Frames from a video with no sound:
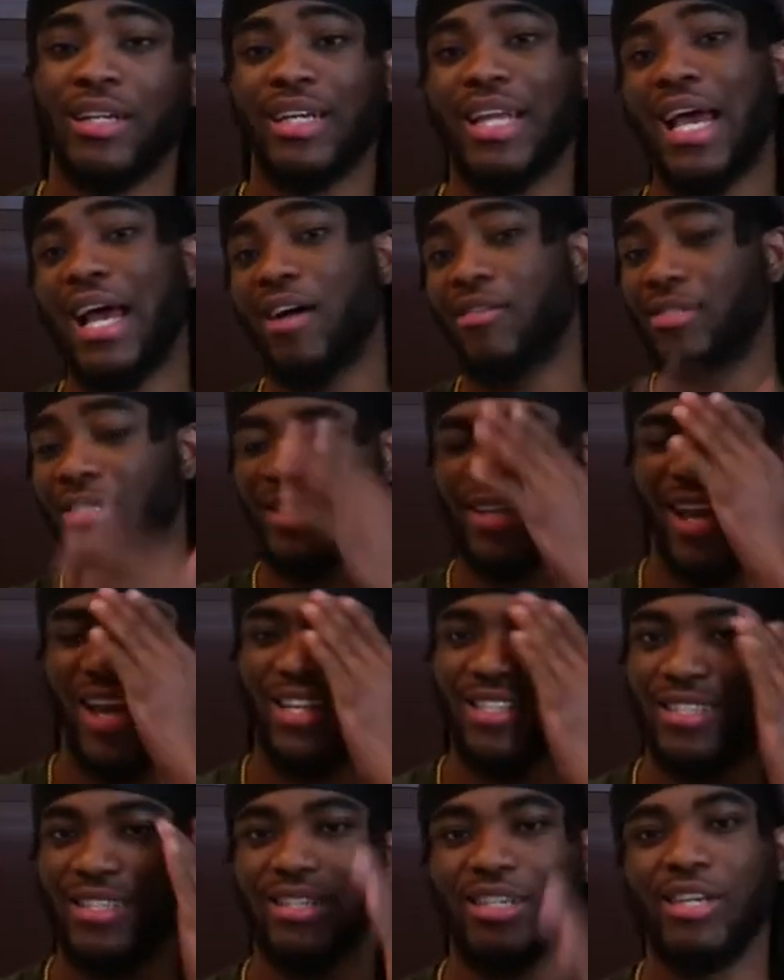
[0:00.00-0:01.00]
Now,
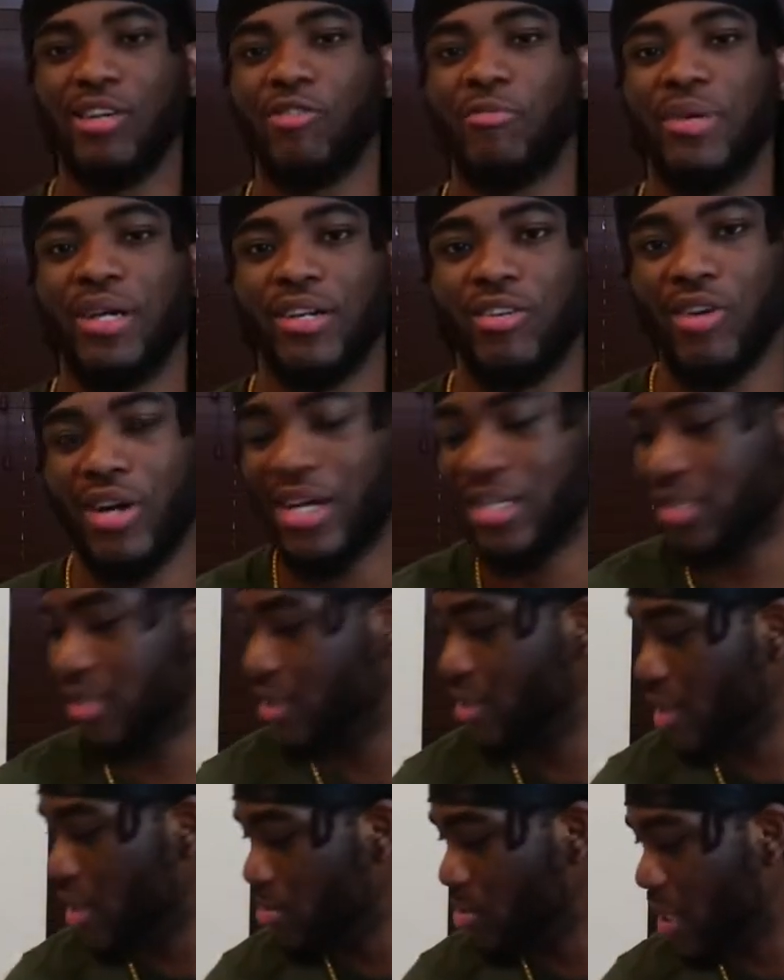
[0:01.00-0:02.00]
today's a little bit crazy.
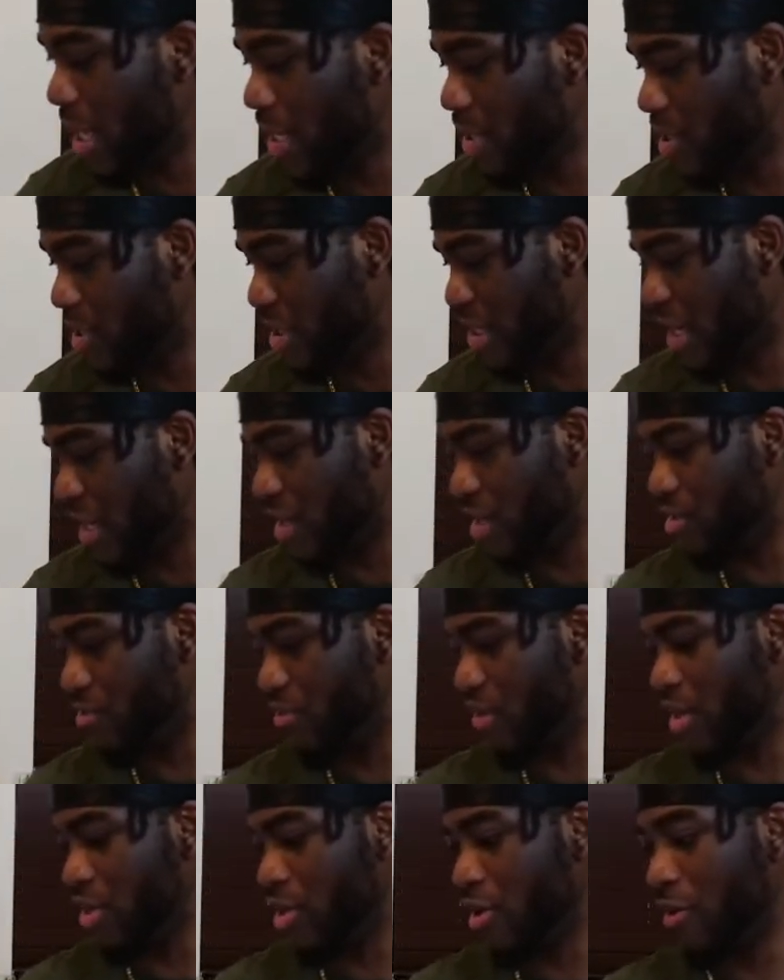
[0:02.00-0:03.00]
You know what I'm saying? I just seen this
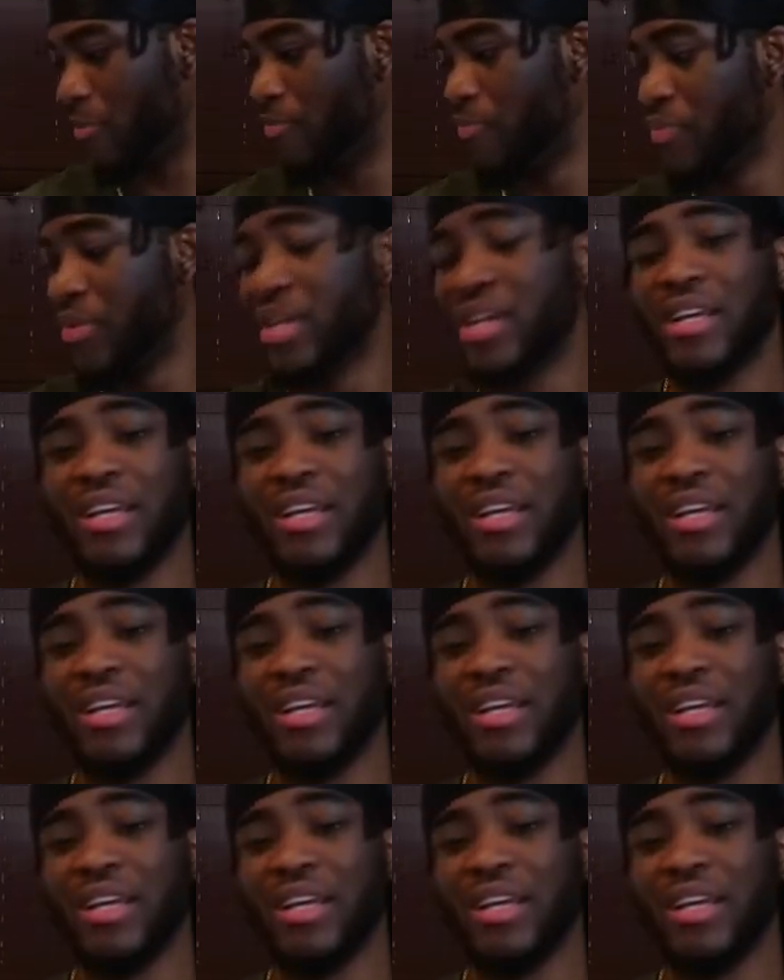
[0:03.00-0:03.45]
video.